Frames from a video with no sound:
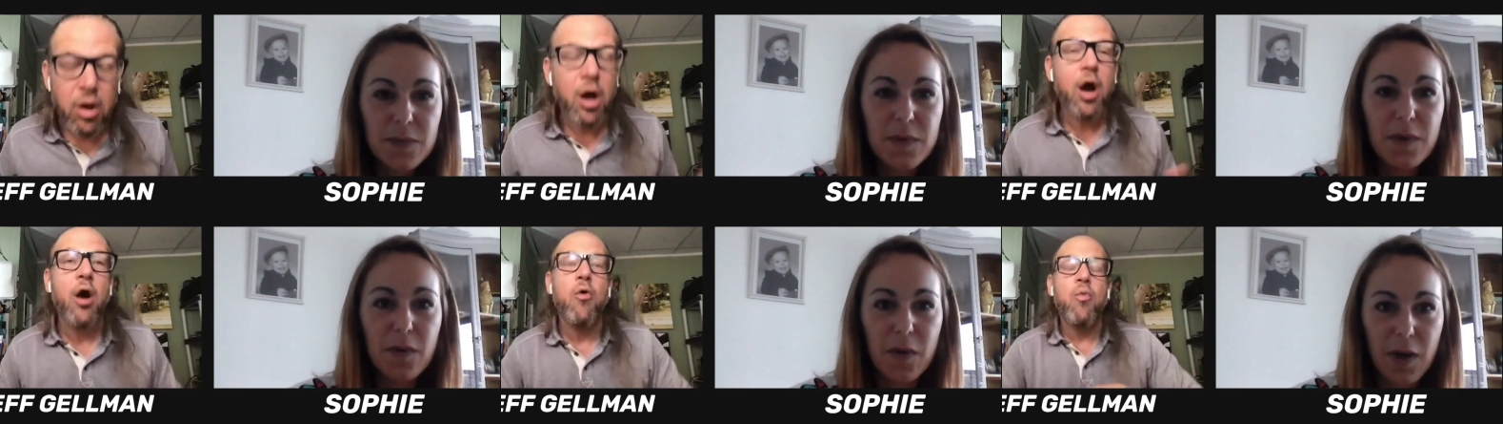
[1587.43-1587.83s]

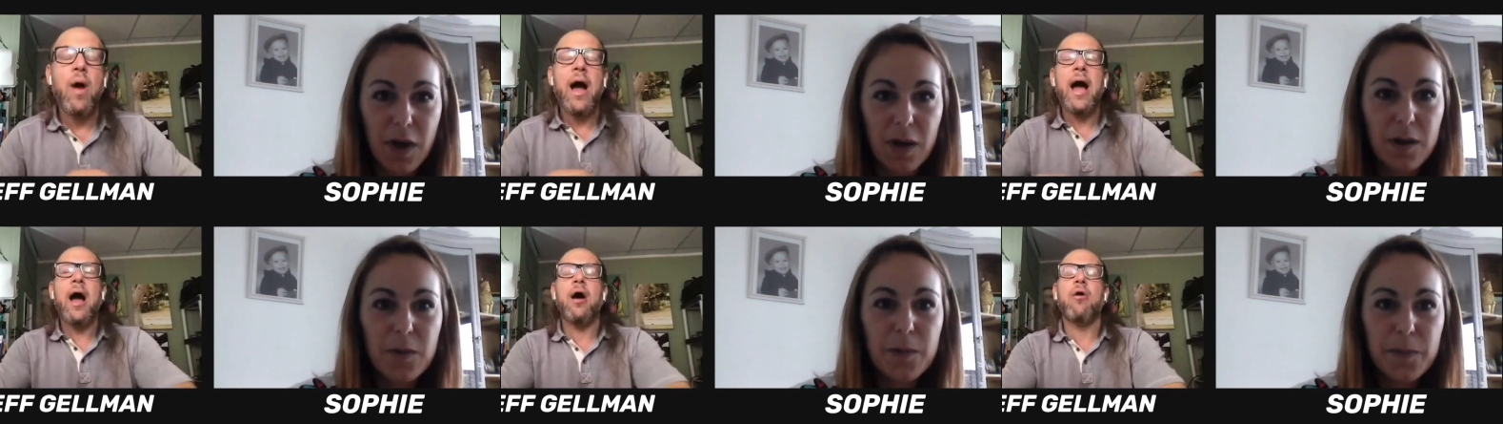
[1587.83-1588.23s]
Speaker 1: Oh, okay.
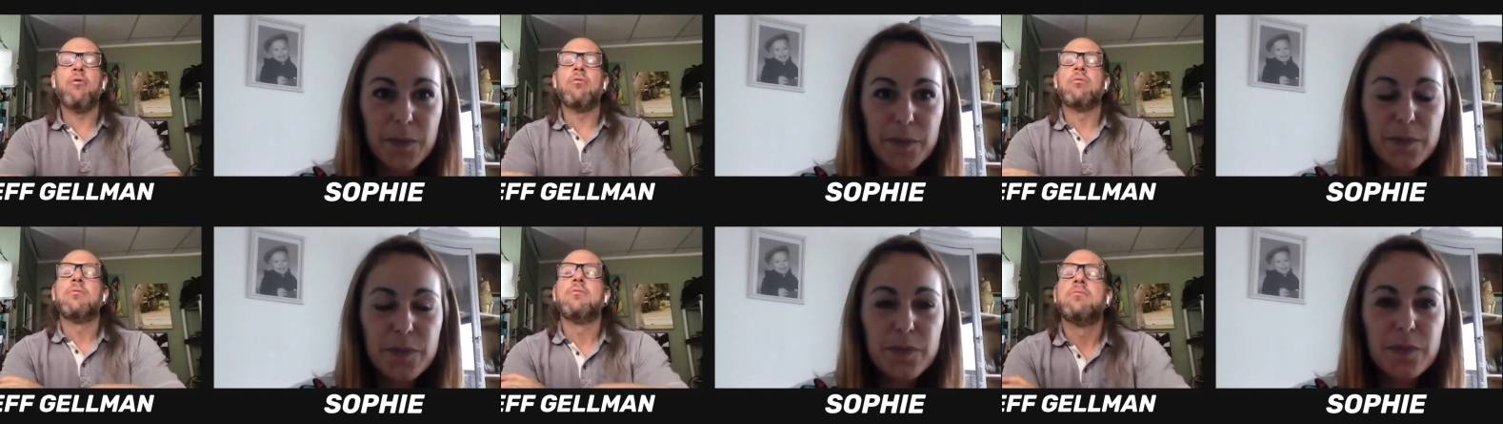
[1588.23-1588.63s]
wow.
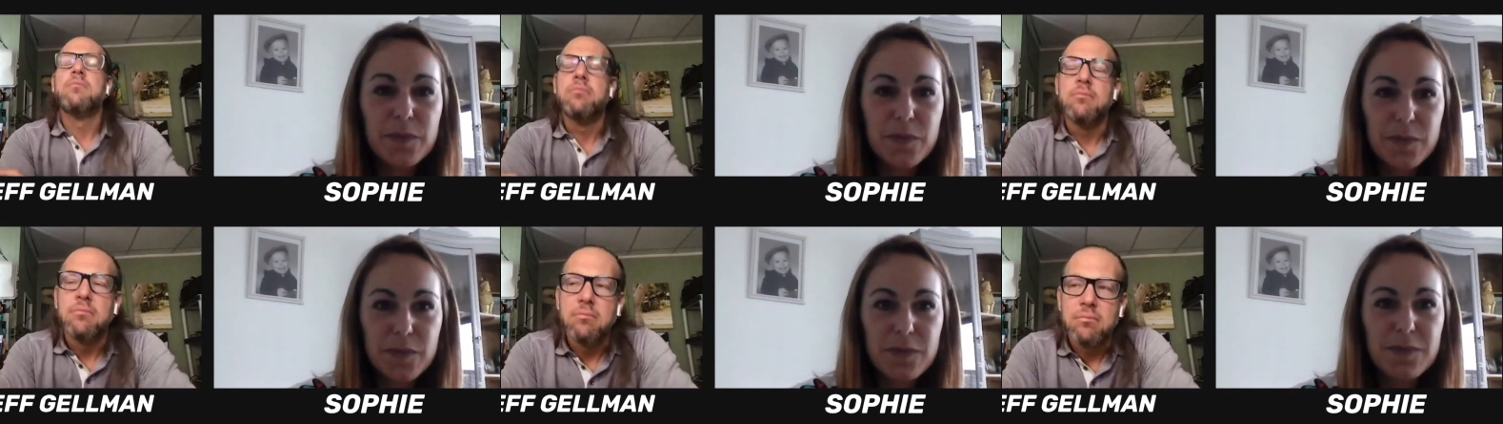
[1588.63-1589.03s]

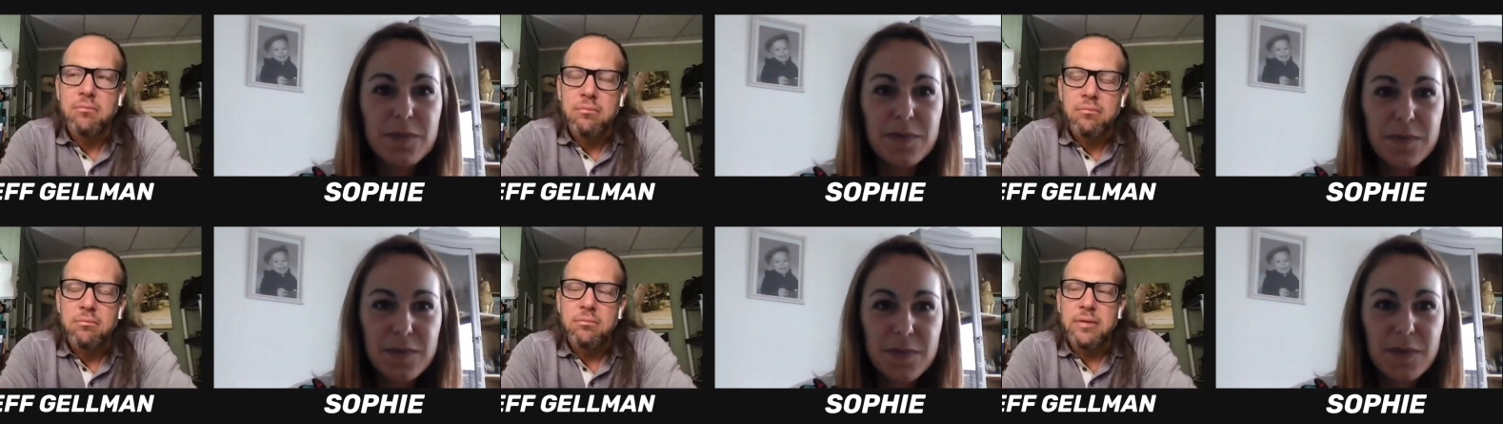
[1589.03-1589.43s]

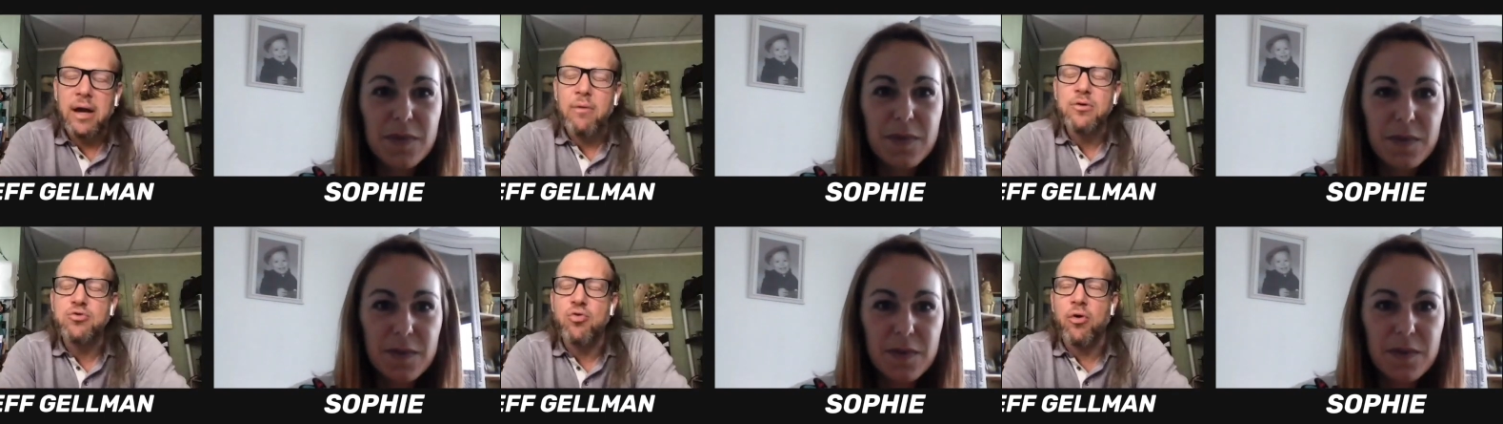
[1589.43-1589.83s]

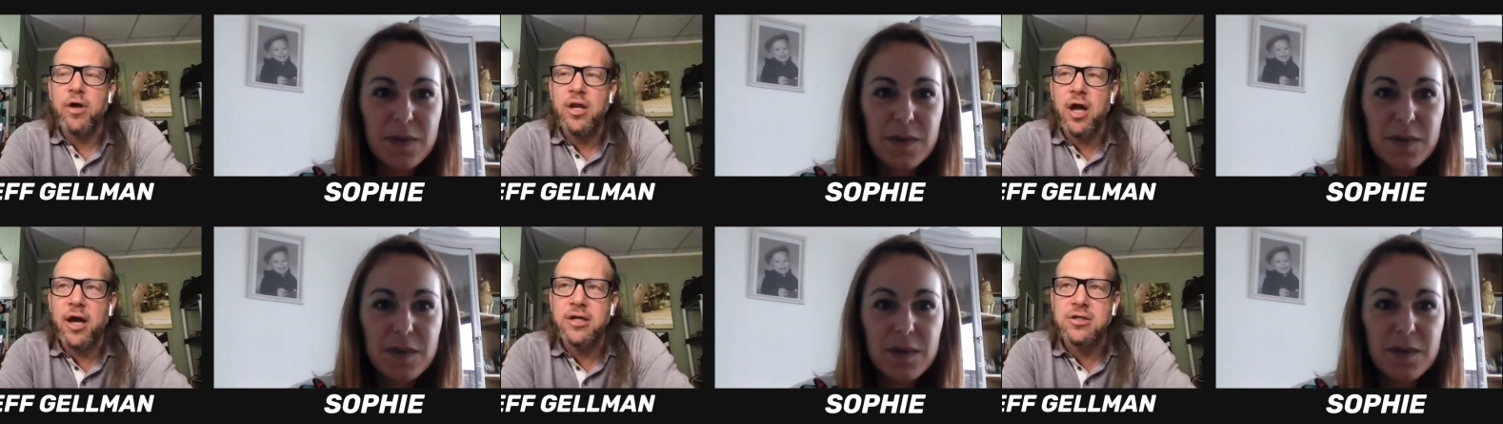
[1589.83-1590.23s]
That was
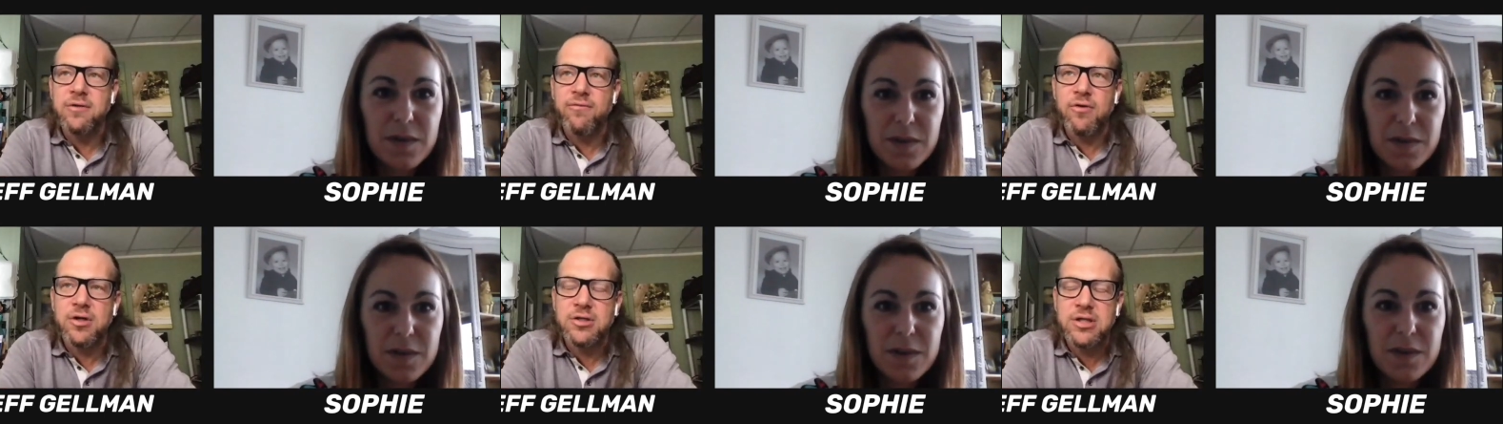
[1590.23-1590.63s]
really nice of her to